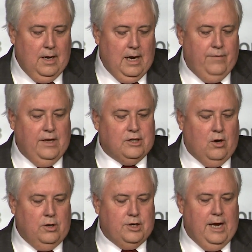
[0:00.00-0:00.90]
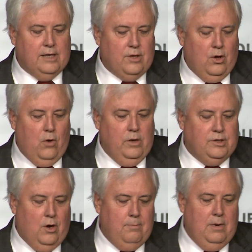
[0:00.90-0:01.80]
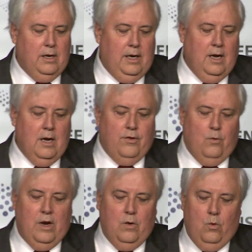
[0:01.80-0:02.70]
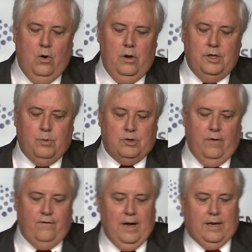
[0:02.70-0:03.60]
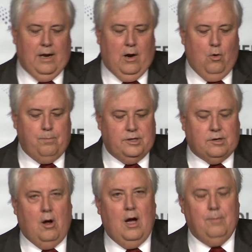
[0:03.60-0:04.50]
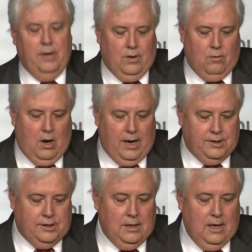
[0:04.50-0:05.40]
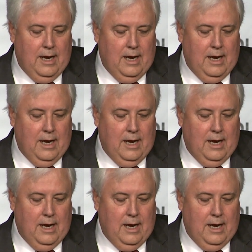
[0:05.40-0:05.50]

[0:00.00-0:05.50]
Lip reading: In this context, the law is not merely the written words which reflect or prescribe legal rights